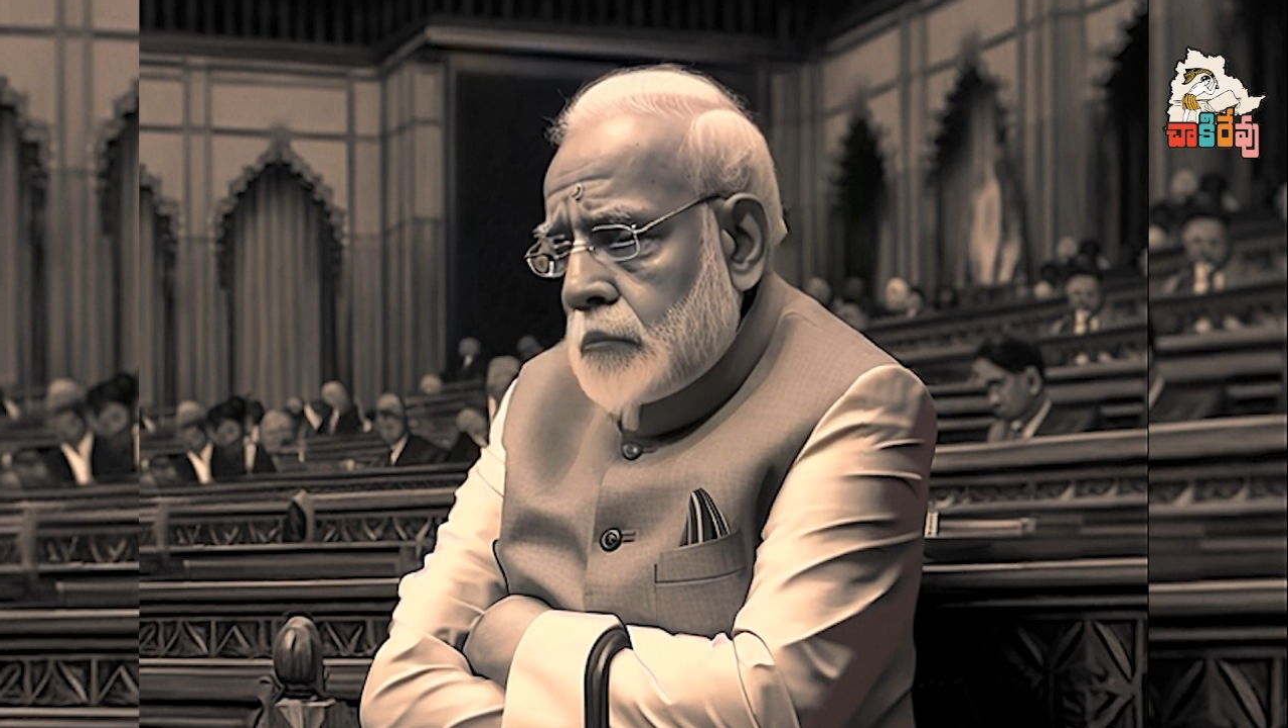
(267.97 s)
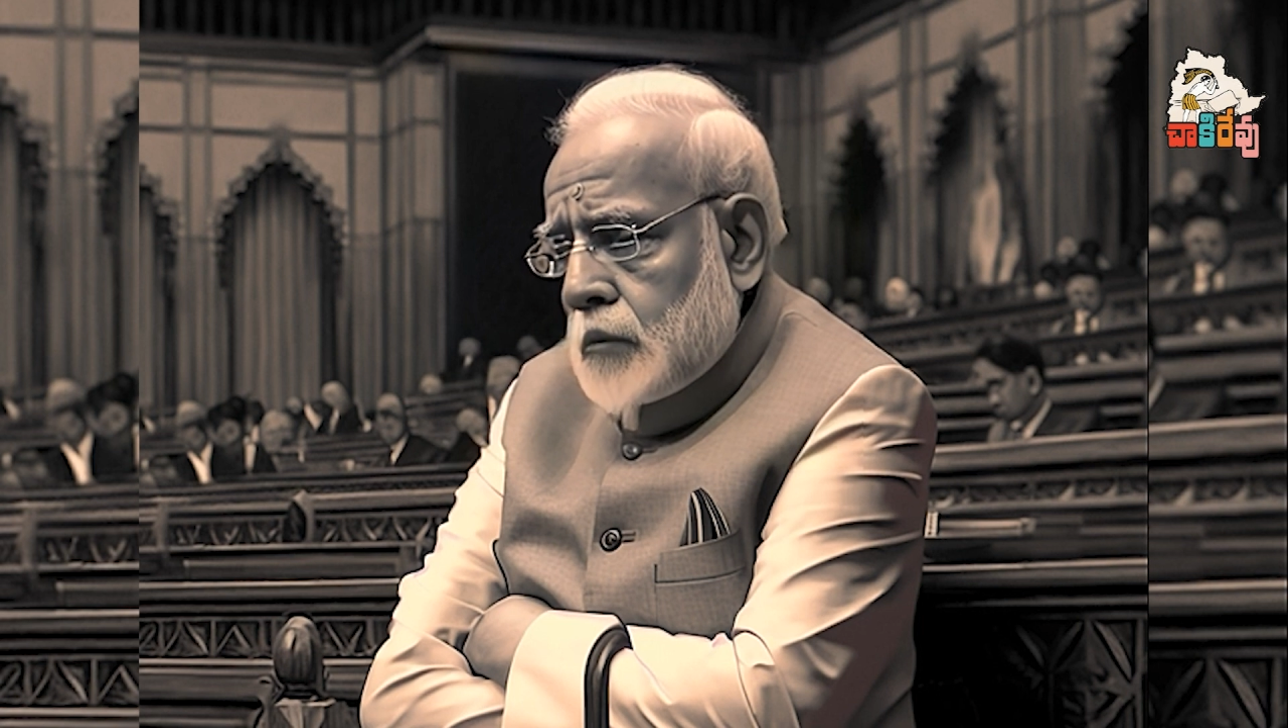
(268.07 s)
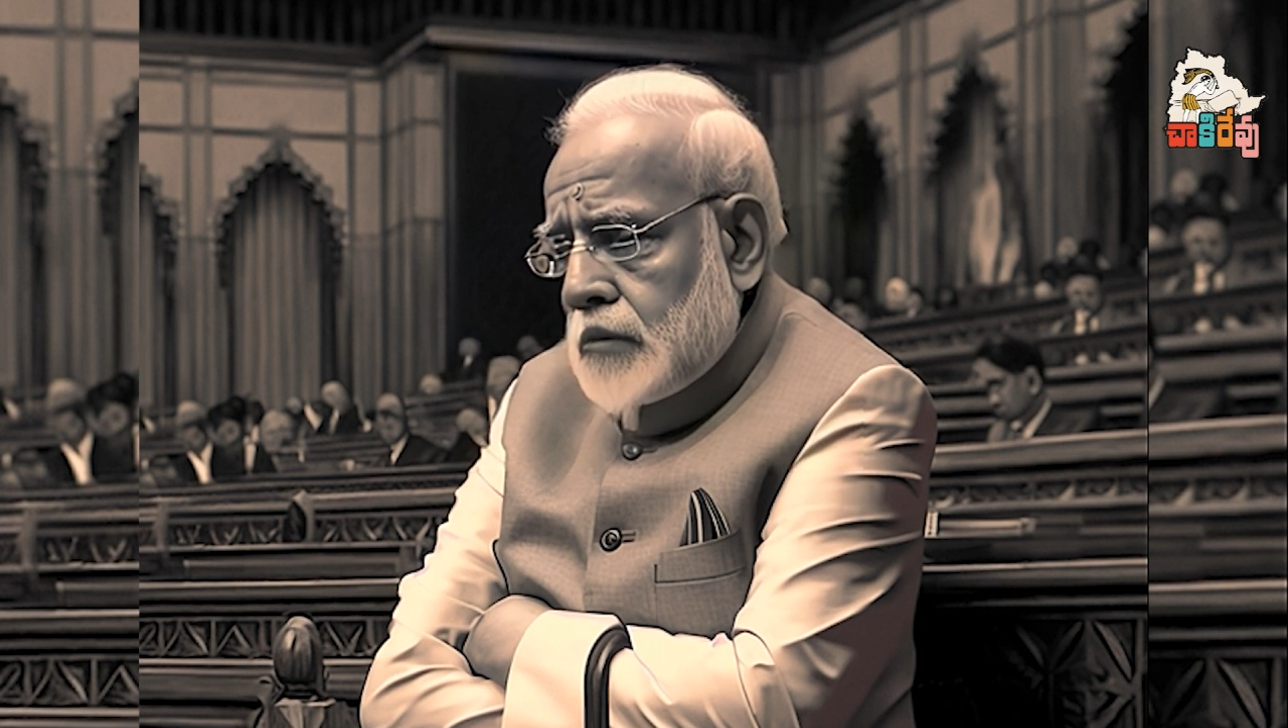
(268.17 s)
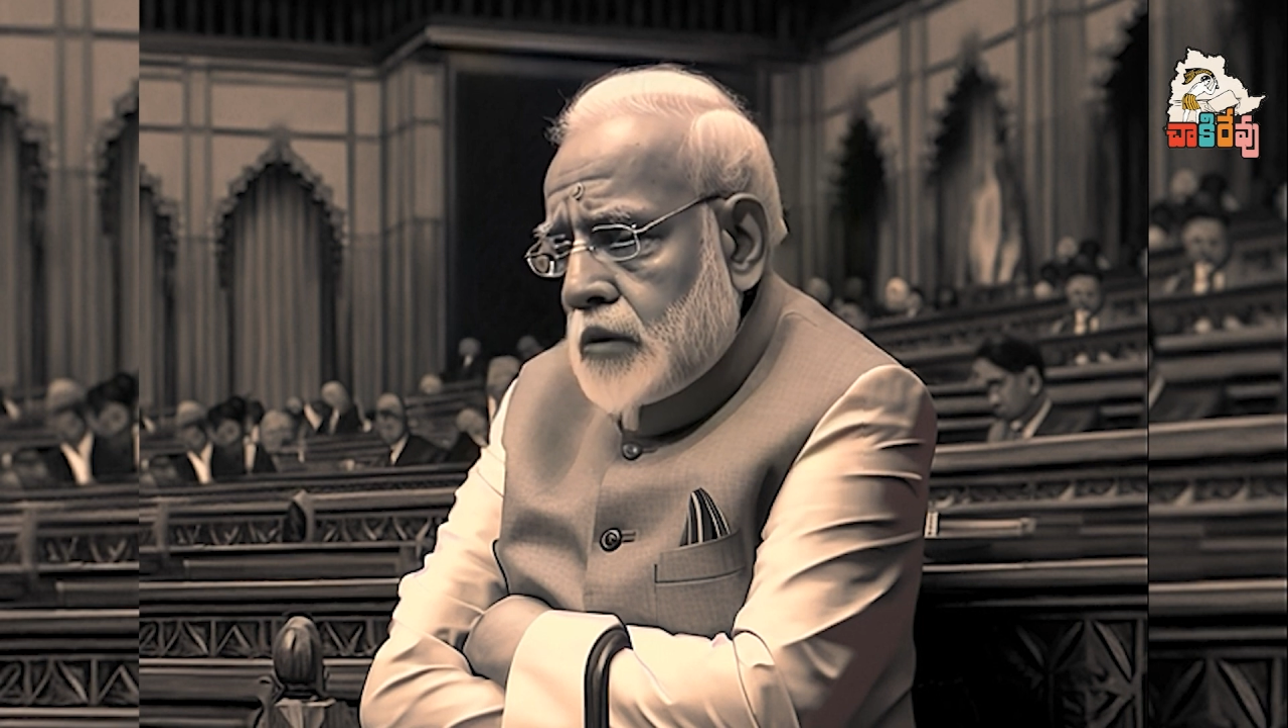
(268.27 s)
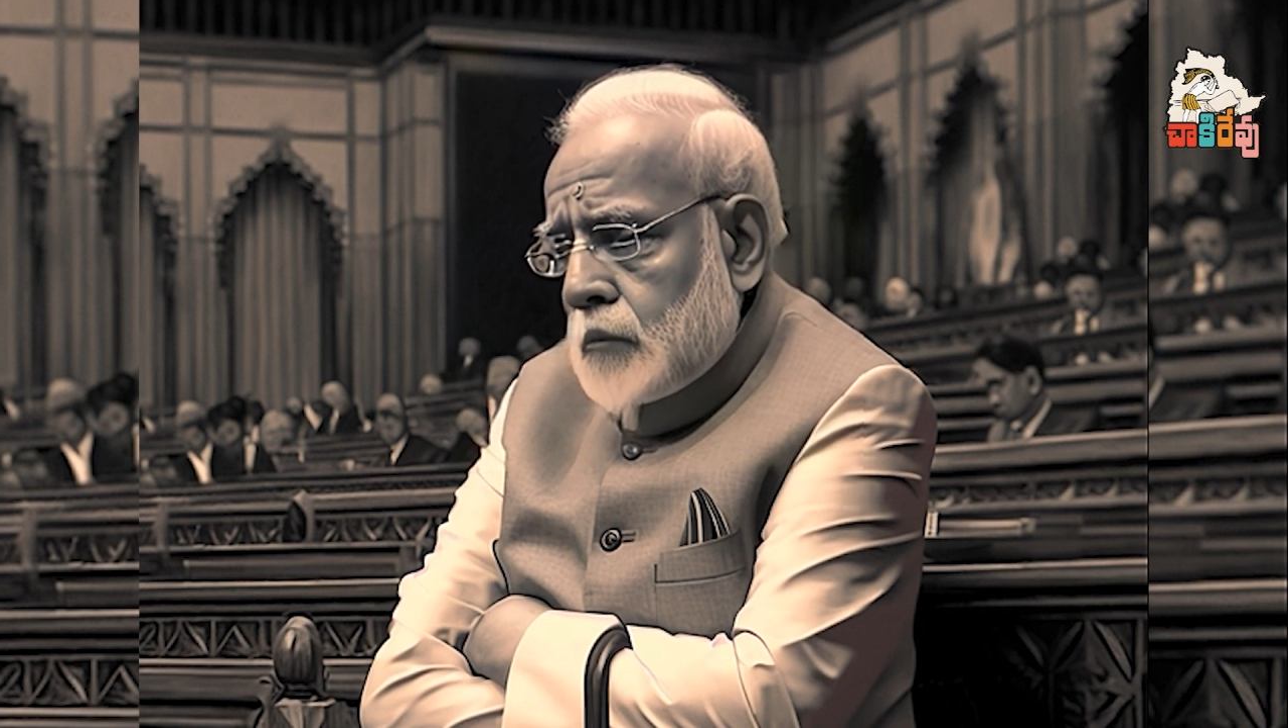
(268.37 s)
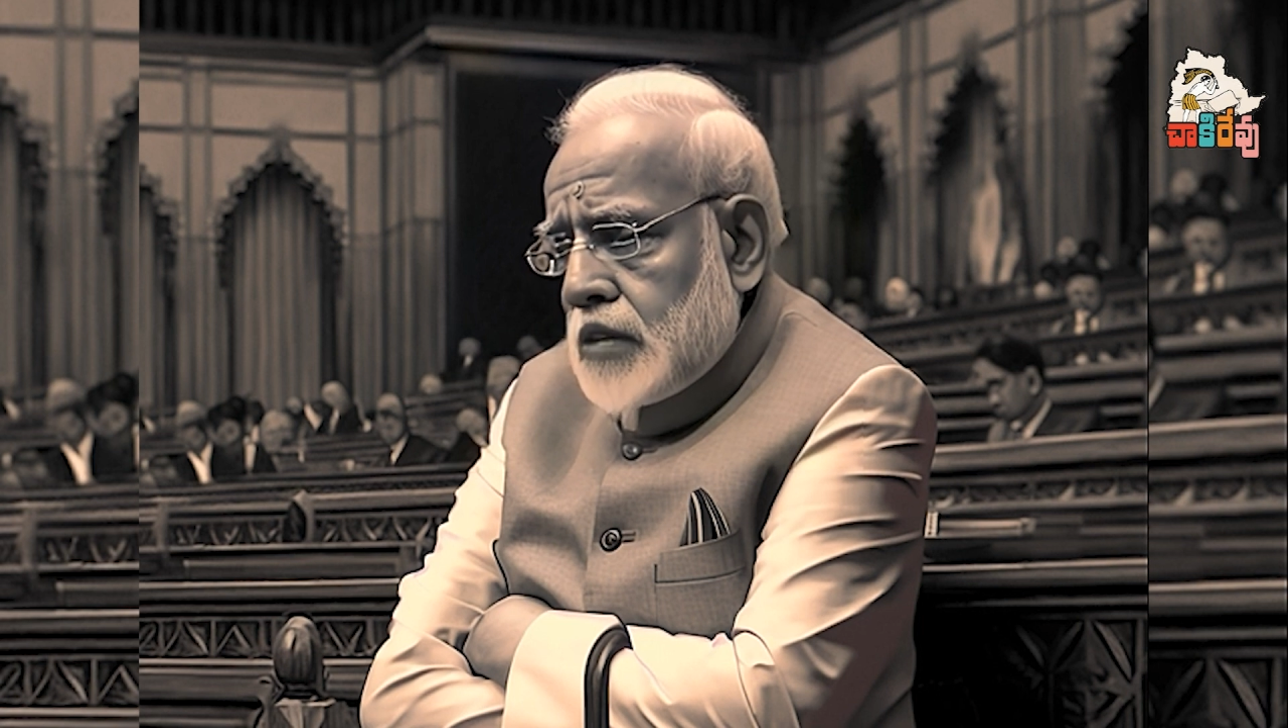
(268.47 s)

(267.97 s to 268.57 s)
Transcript: and building